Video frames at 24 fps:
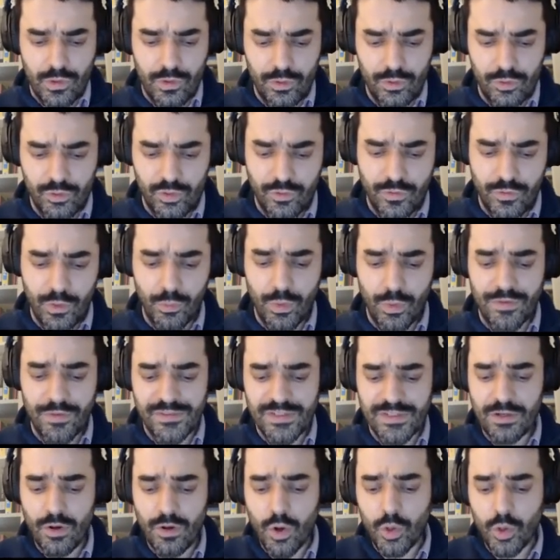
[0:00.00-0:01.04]
So far, we have
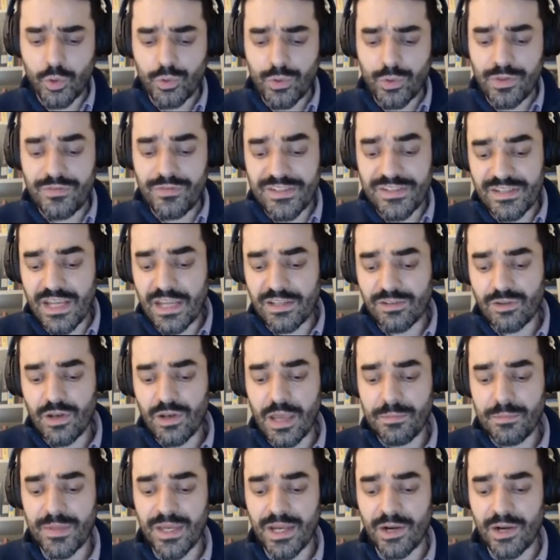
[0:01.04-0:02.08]
seen how to investigate an
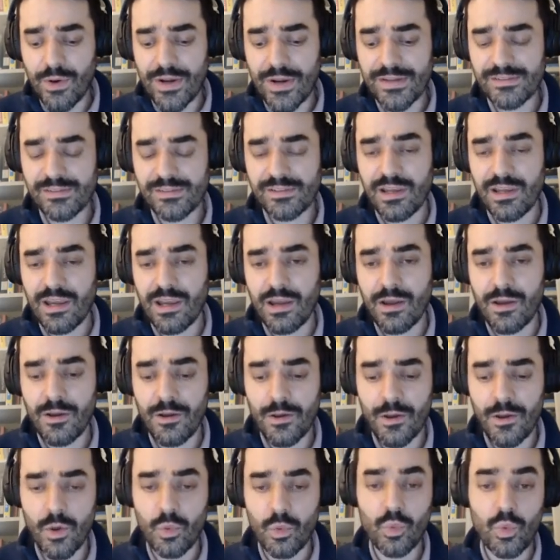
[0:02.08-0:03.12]
IP address
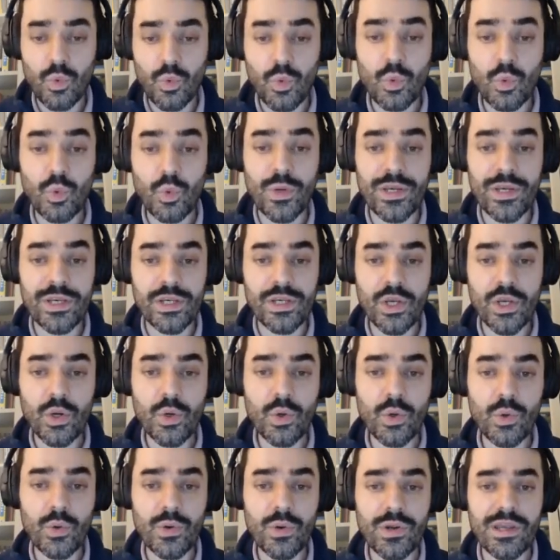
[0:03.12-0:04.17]
who we
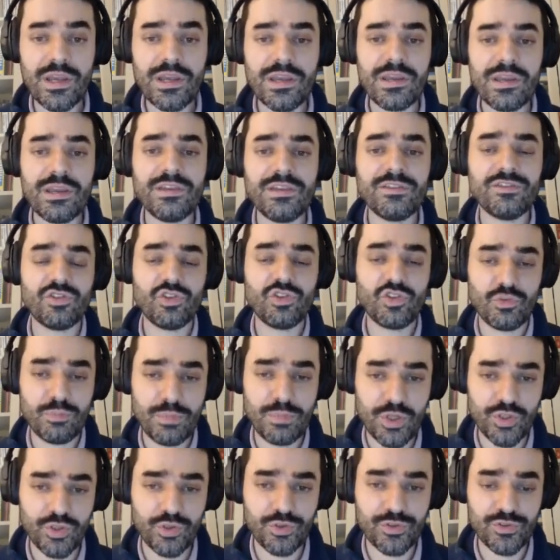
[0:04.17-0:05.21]
know is
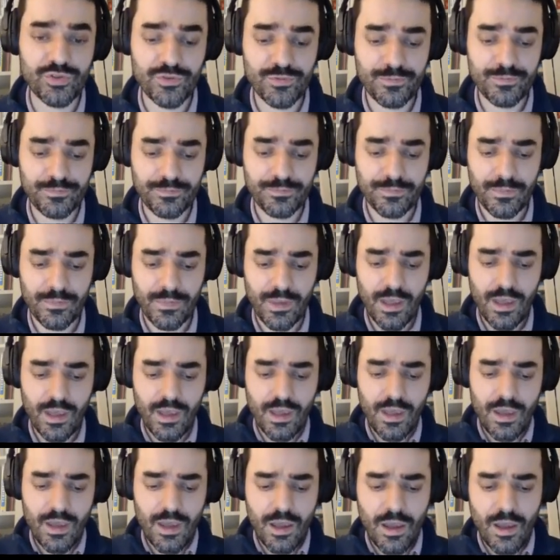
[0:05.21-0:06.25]
suspicious.
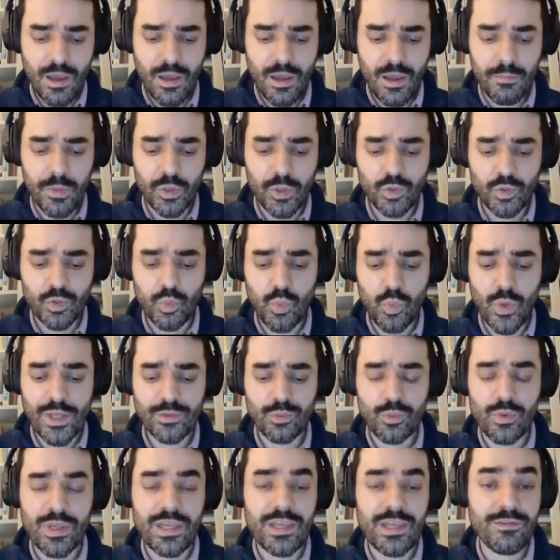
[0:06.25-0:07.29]
But
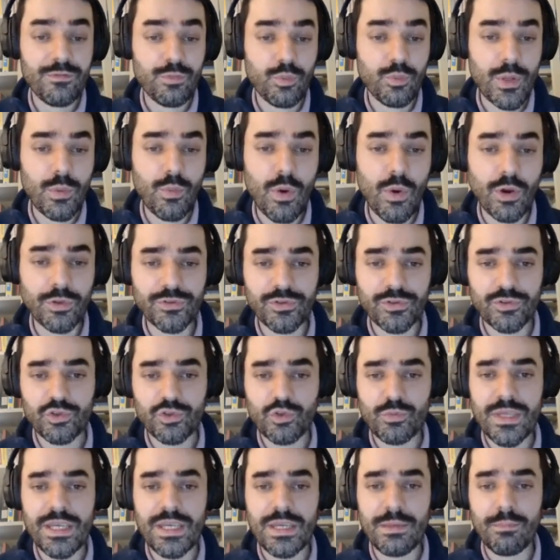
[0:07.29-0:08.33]
what if we want to
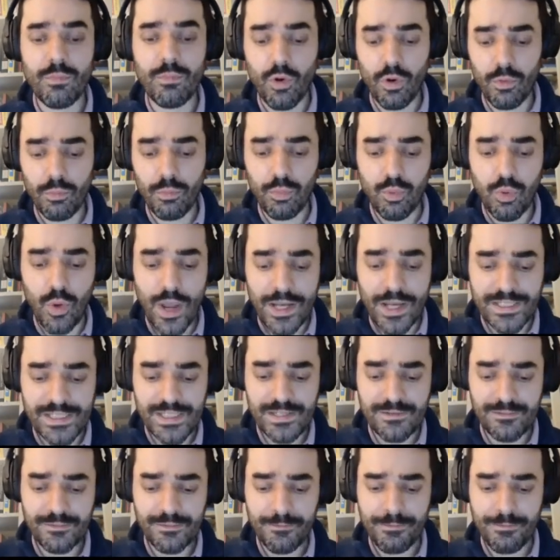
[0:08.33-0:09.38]
be more
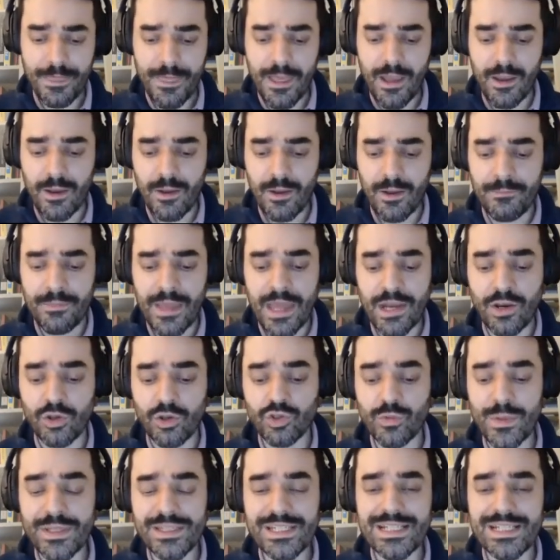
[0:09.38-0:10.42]
proactive and
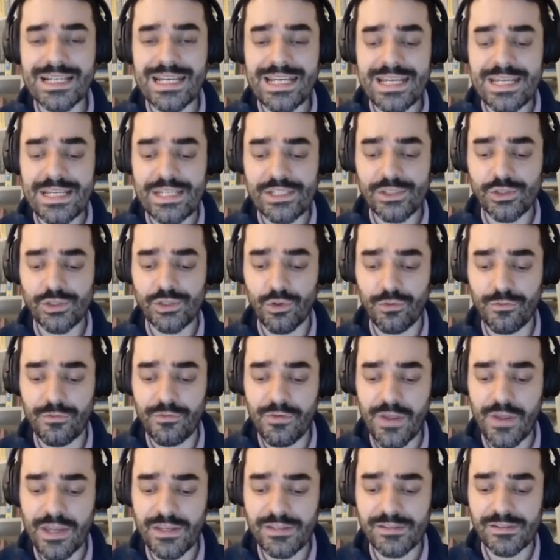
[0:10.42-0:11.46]
automatically
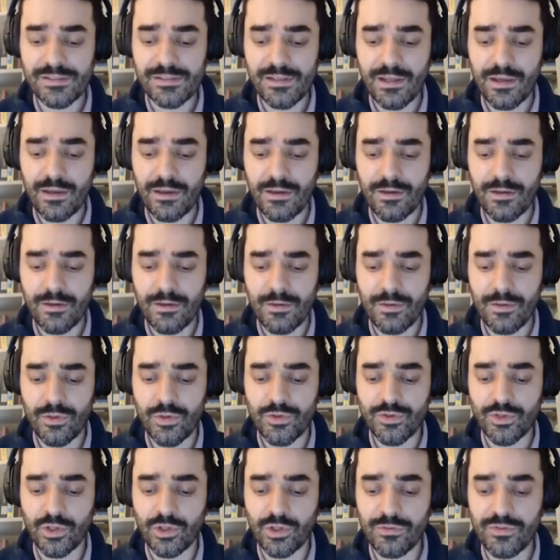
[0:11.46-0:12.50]
surface the
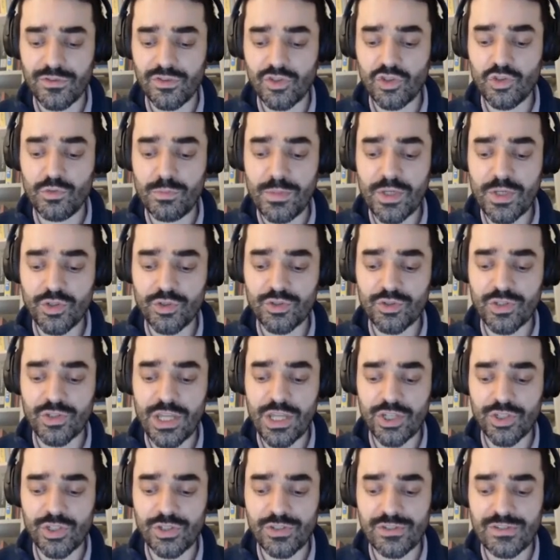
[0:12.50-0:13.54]
sort of suspicious
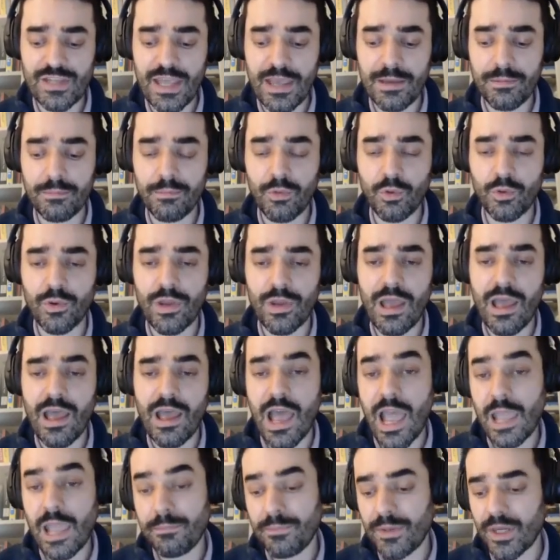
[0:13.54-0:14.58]
connections among
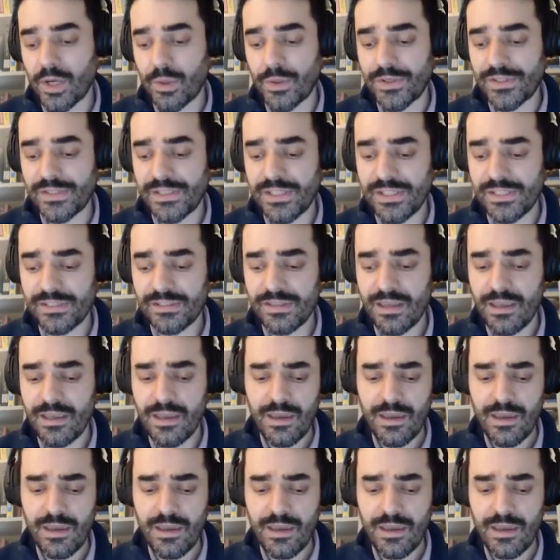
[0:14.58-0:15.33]
IP addresses